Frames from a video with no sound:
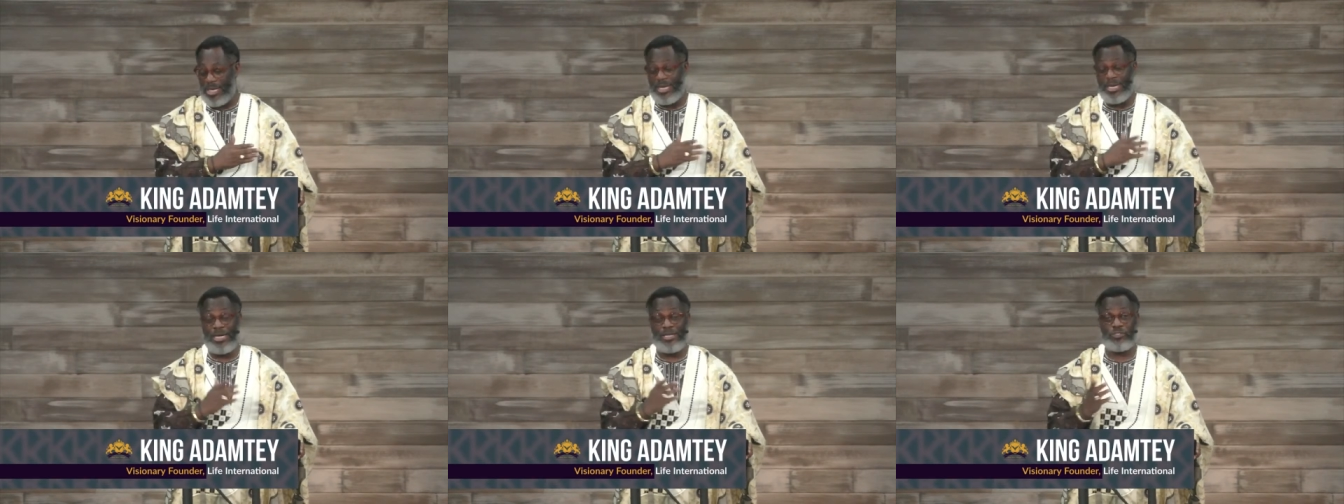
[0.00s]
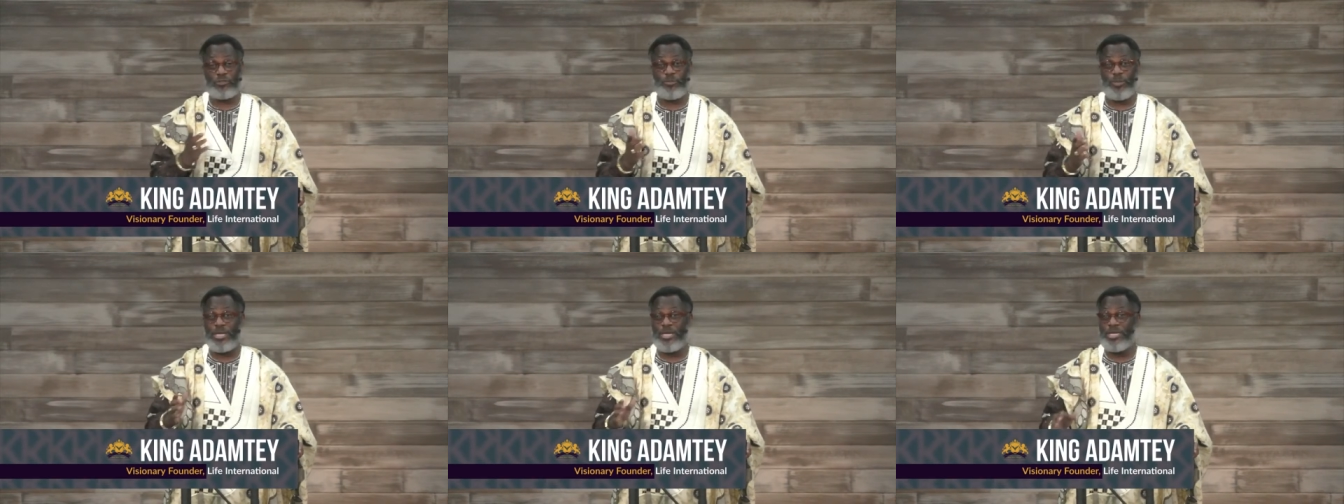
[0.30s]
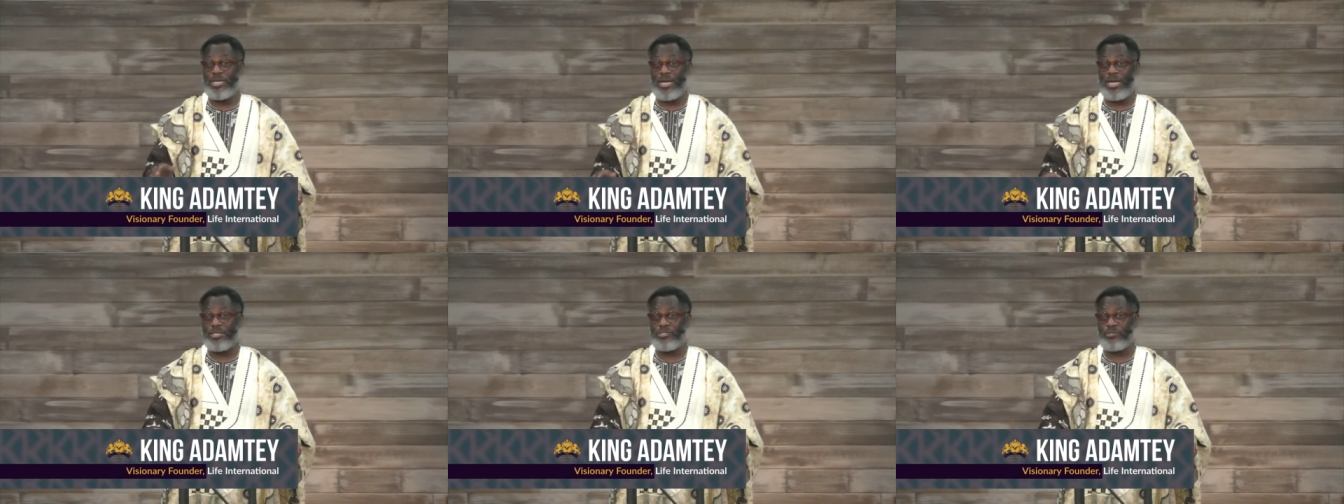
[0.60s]
As
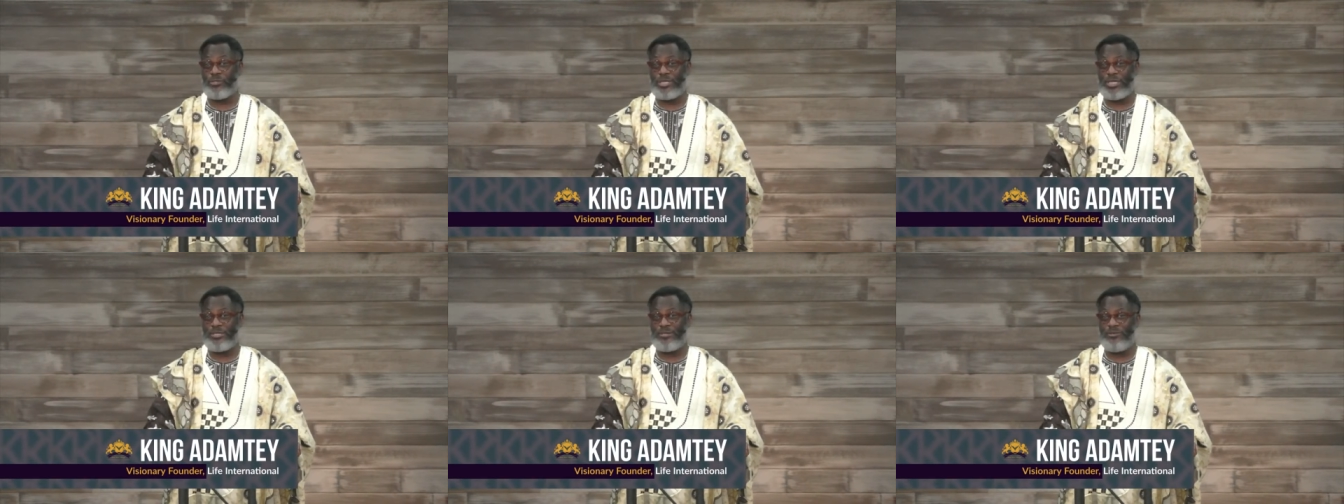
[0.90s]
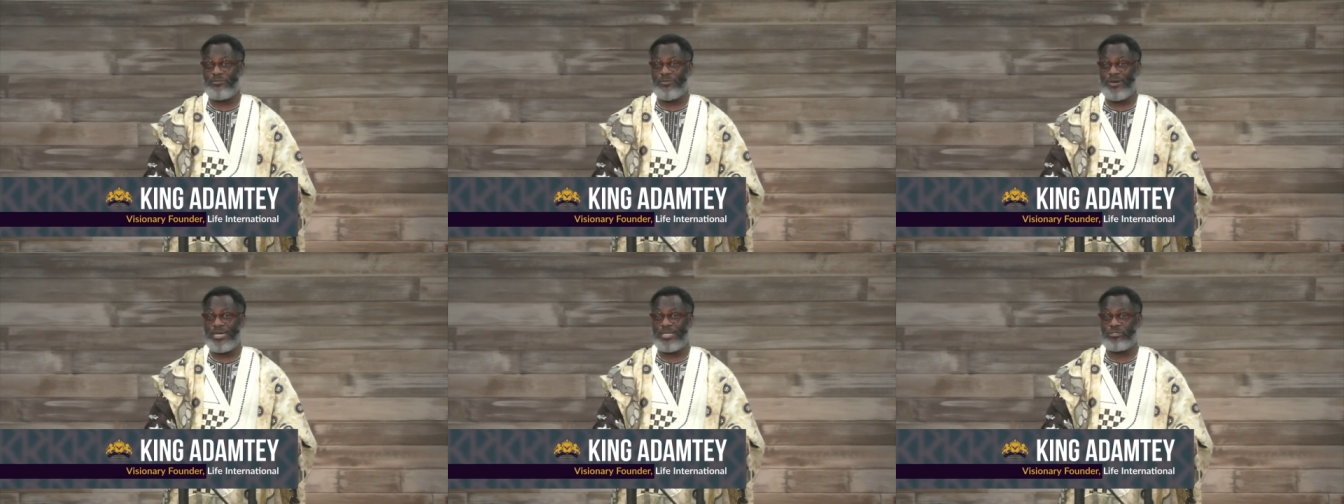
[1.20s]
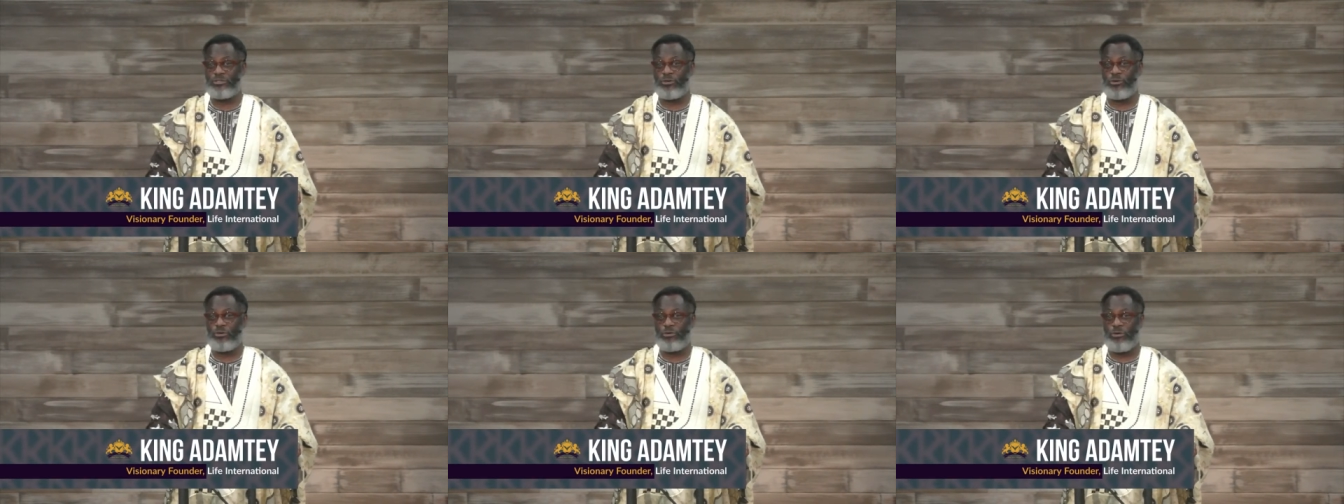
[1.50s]
many as you can
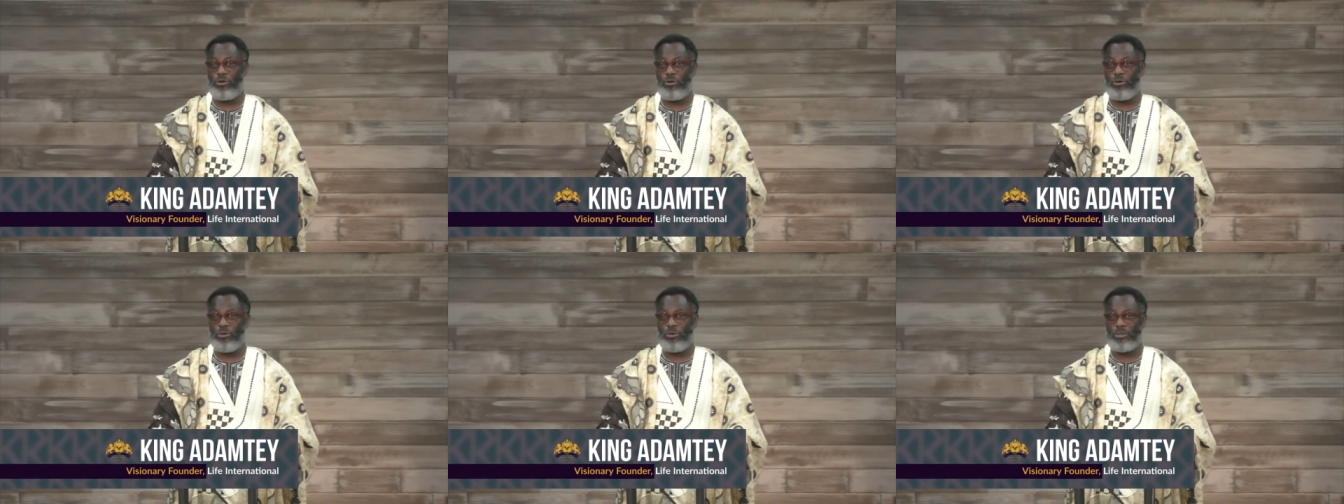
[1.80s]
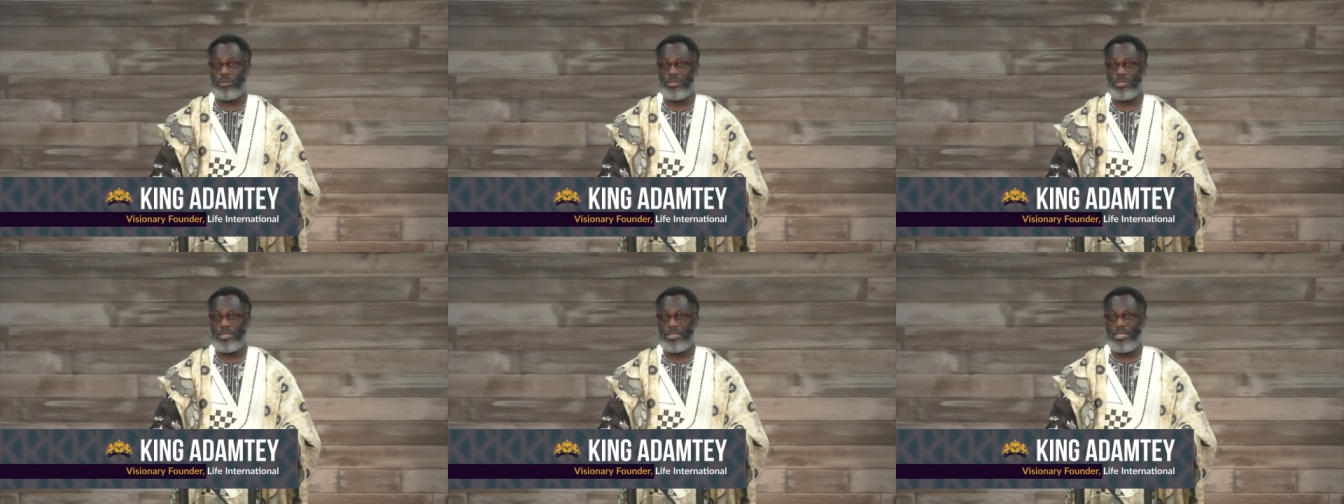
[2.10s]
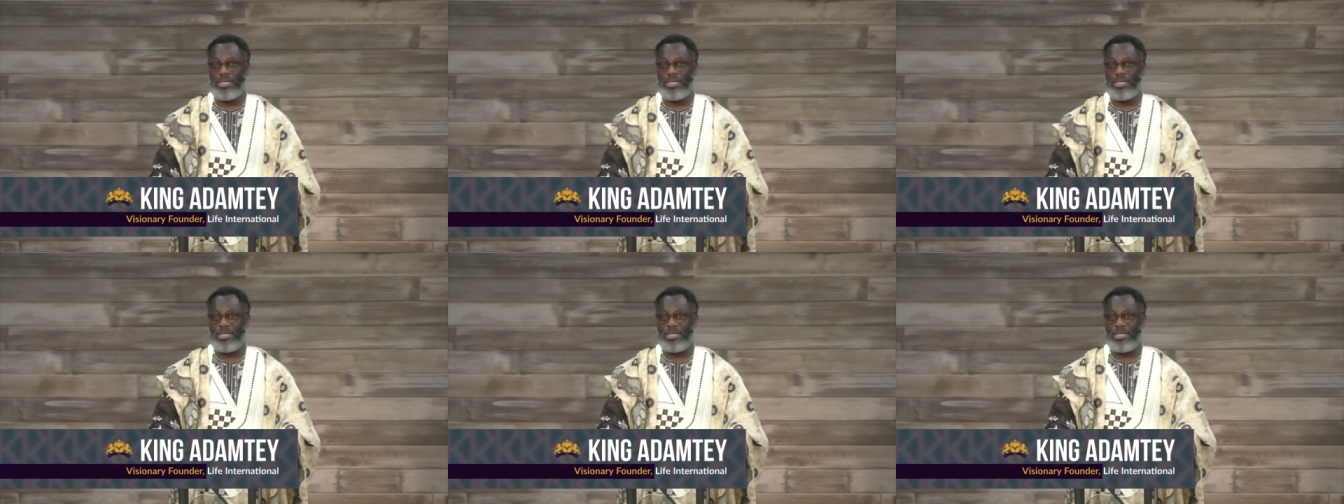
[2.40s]
invite or call,